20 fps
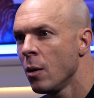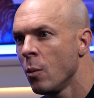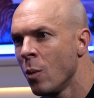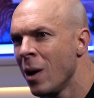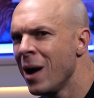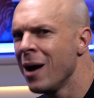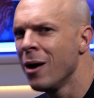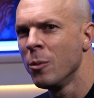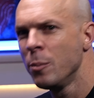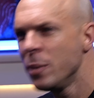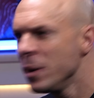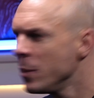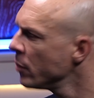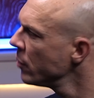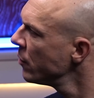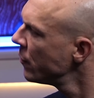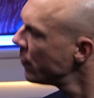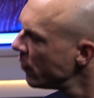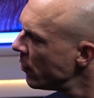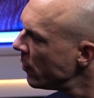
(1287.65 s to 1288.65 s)
Wow,
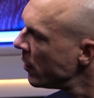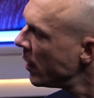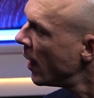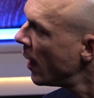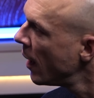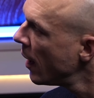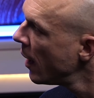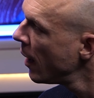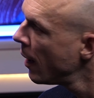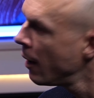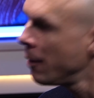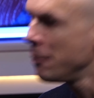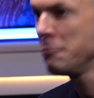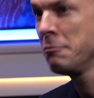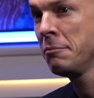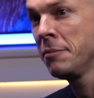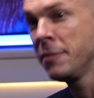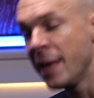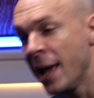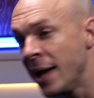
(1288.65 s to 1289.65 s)
people refer here.
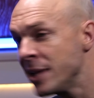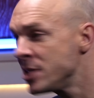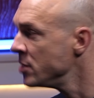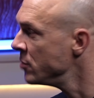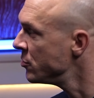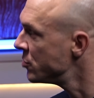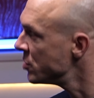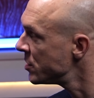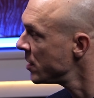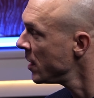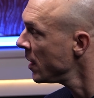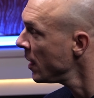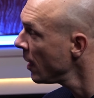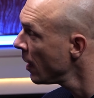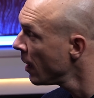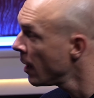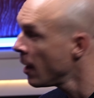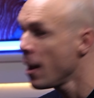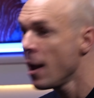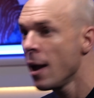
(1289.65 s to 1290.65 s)
That's interesting.
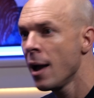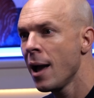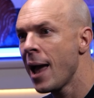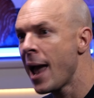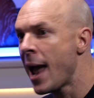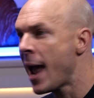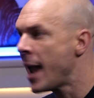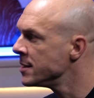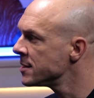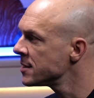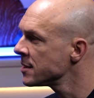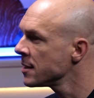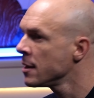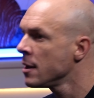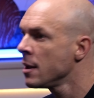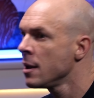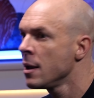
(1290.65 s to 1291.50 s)
And